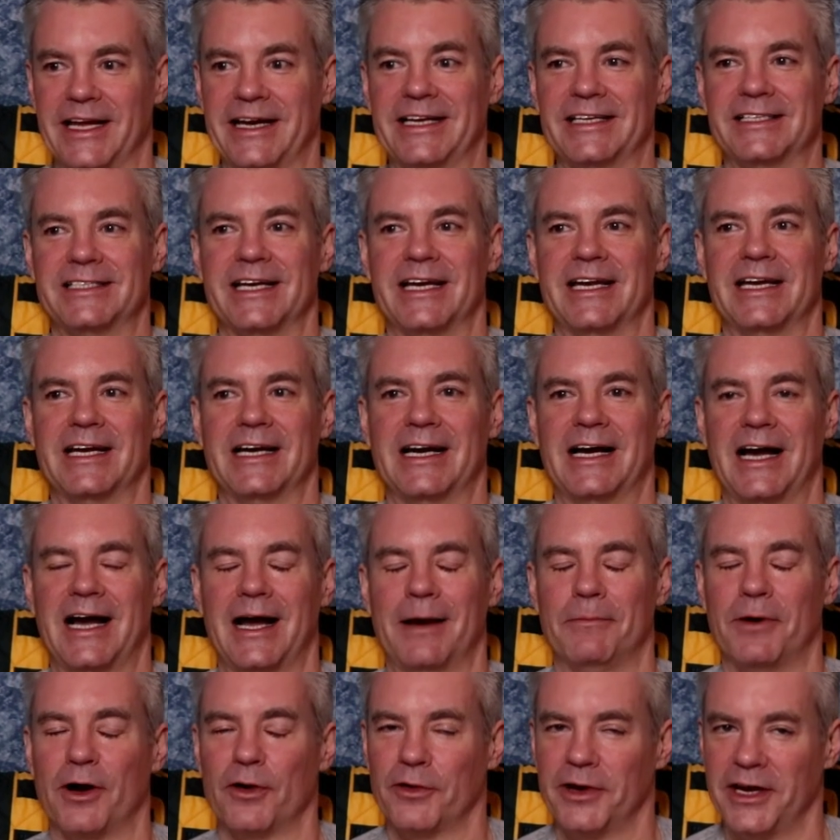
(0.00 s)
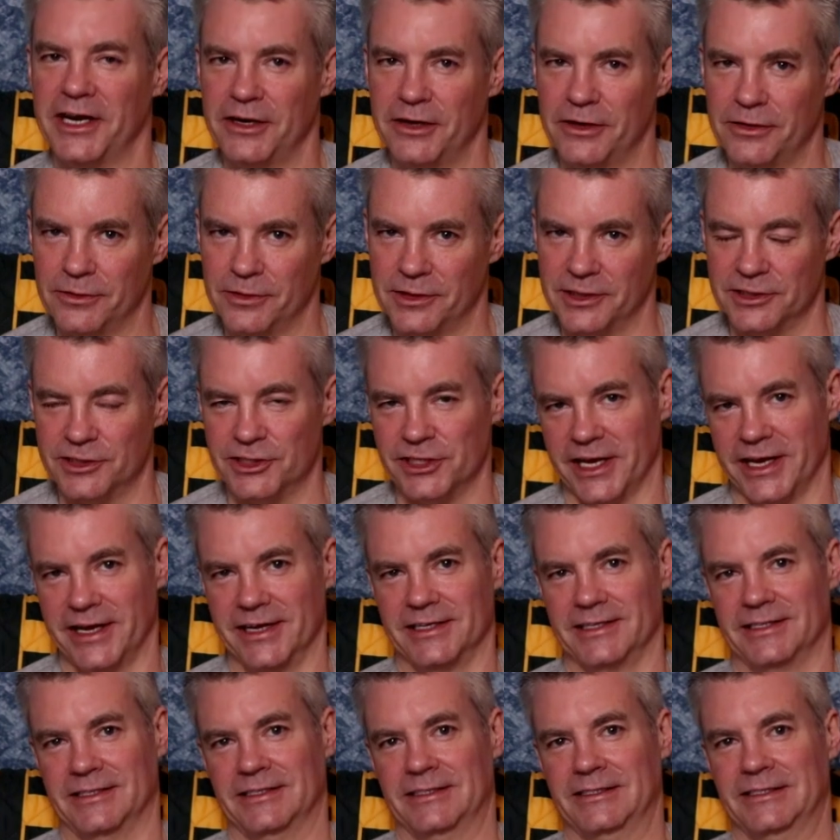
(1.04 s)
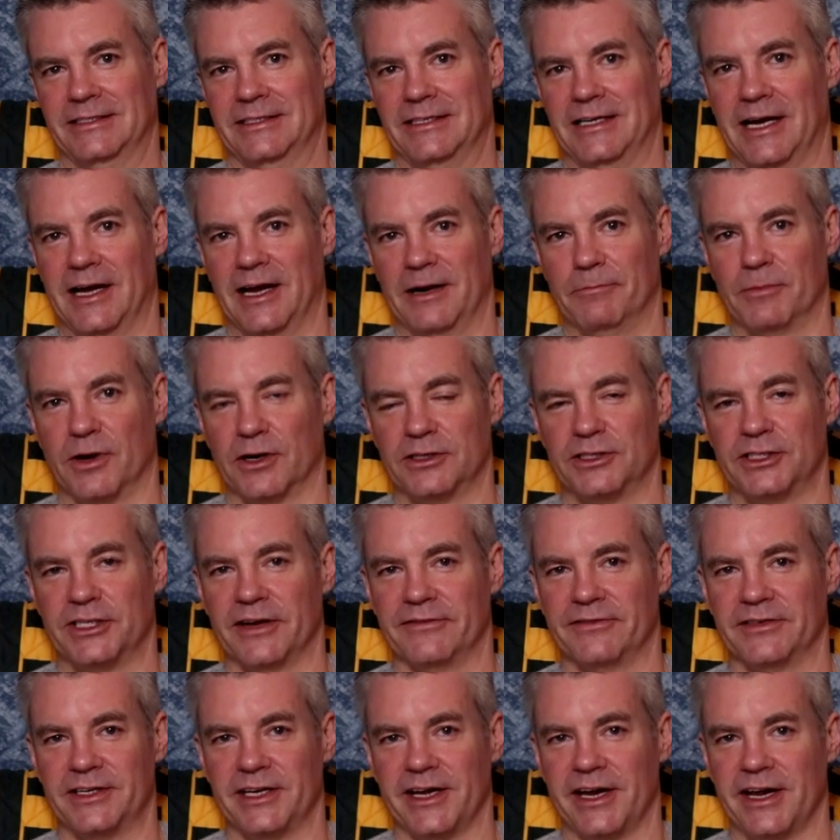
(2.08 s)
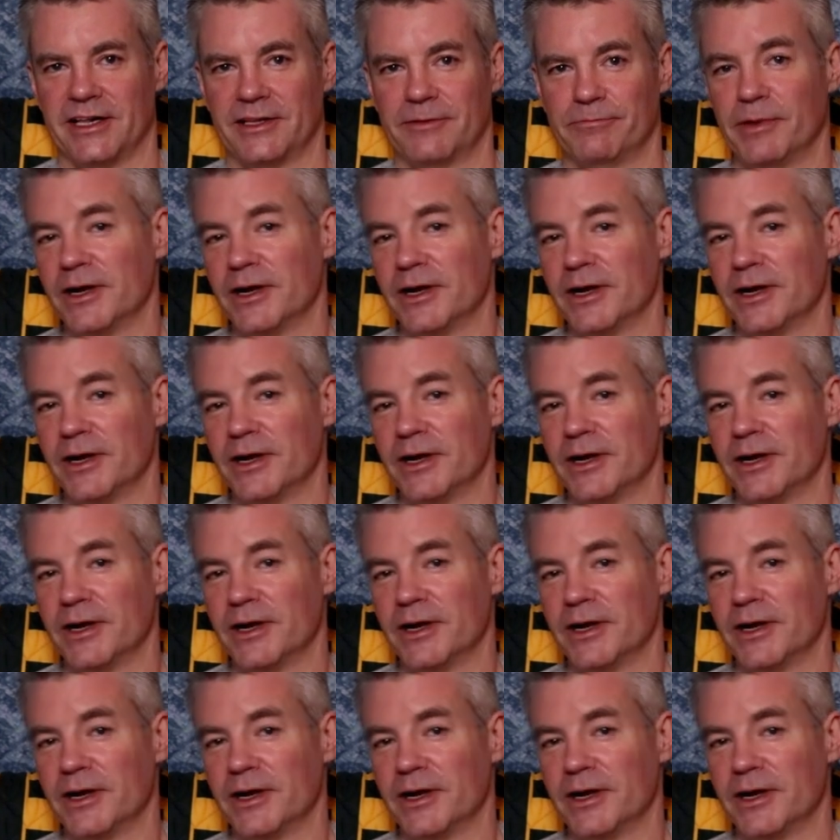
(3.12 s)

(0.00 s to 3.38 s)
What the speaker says: And he said, I'm already doing a sale on March 17th,